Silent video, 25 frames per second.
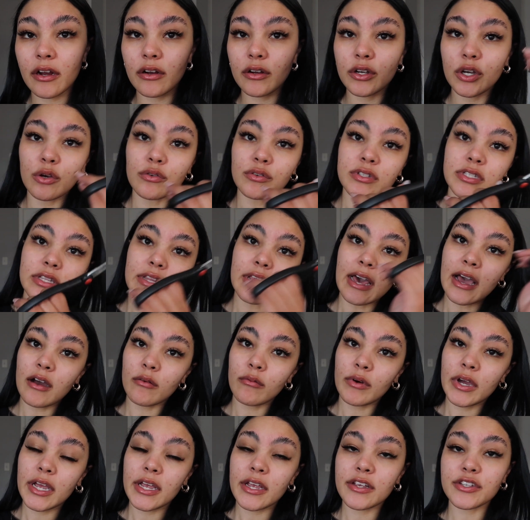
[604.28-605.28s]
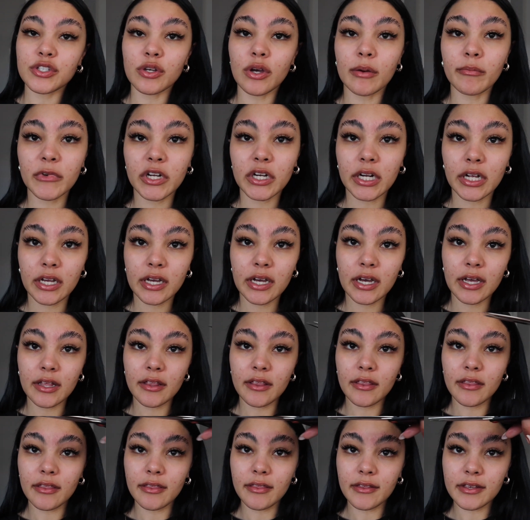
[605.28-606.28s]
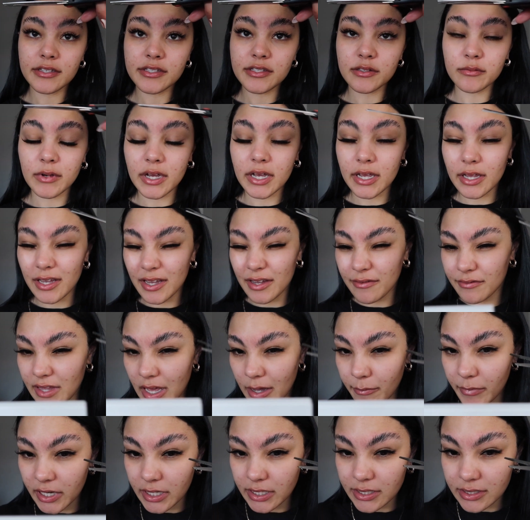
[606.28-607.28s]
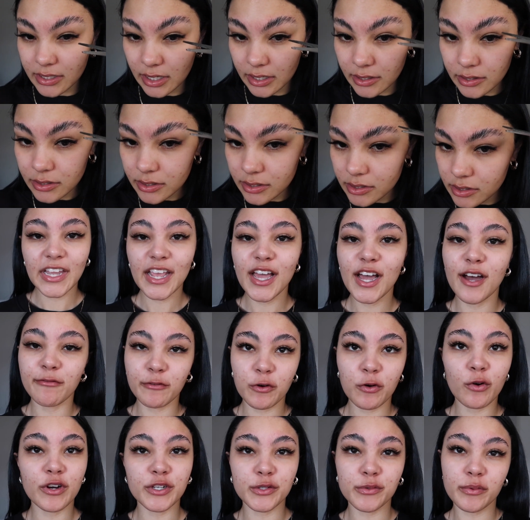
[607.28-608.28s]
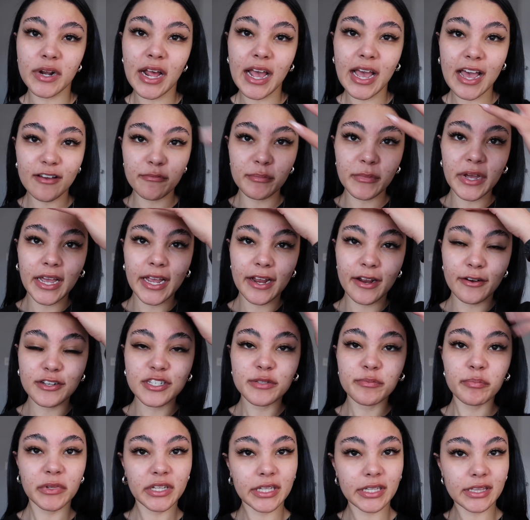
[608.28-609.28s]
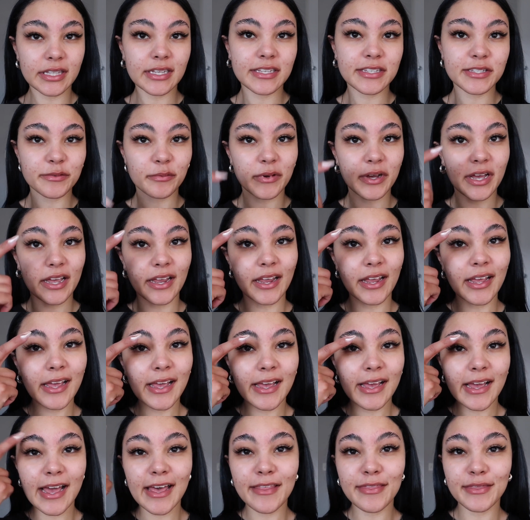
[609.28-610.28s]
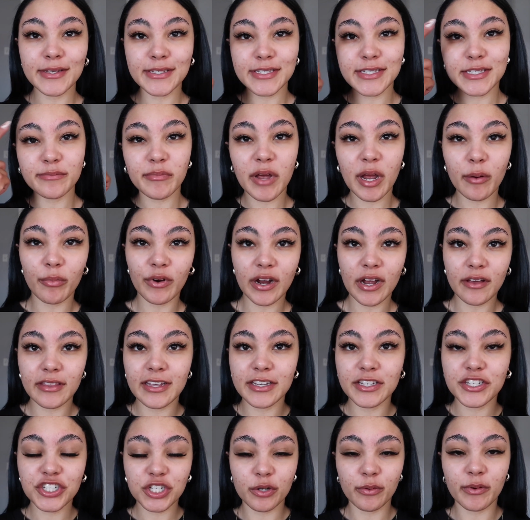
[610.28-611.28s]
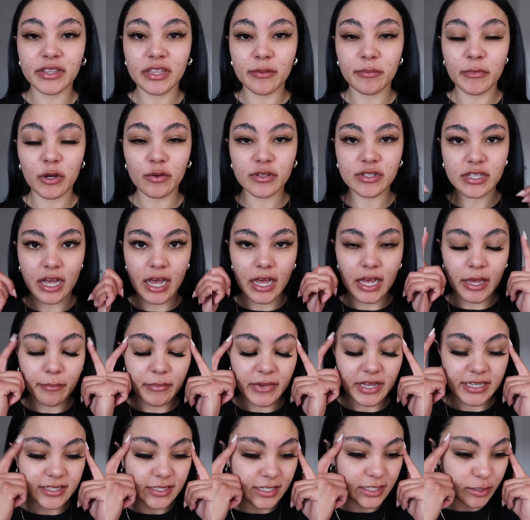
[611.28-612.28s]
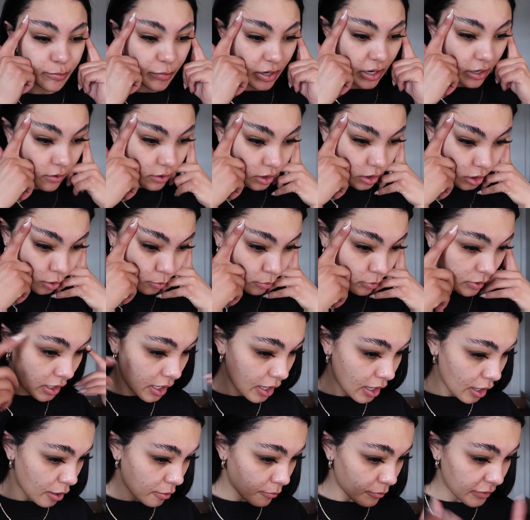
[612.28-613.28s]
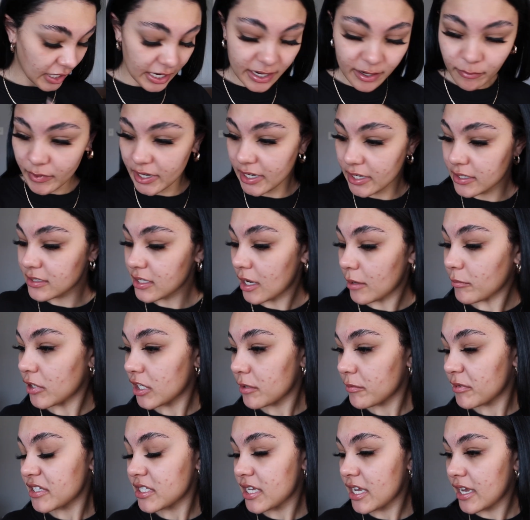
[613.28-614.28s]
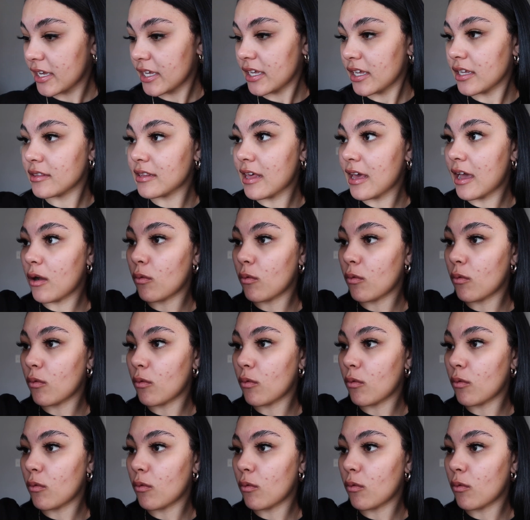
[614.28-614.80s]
goes that way, so I'm gonna cut this way, if that makes sense. Of course, when I have my hair split this way and this is my brow that's showing the most, I messed this brow up. But anyways, I'm gonna be taking that